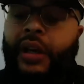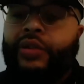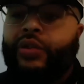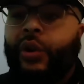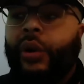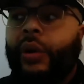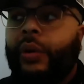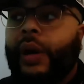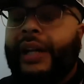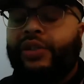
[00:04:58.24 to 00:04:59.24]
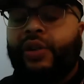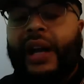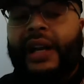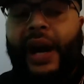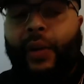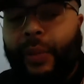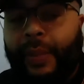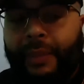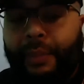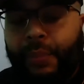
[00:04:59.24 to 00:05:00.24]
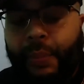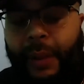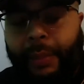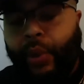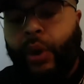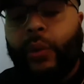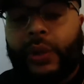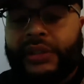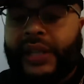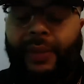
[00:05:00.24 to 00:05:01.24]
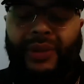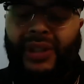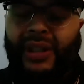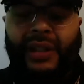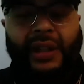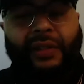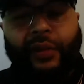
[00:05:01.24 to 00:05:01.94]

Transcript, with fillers: So I tried it out with my boy one time. We did it in the living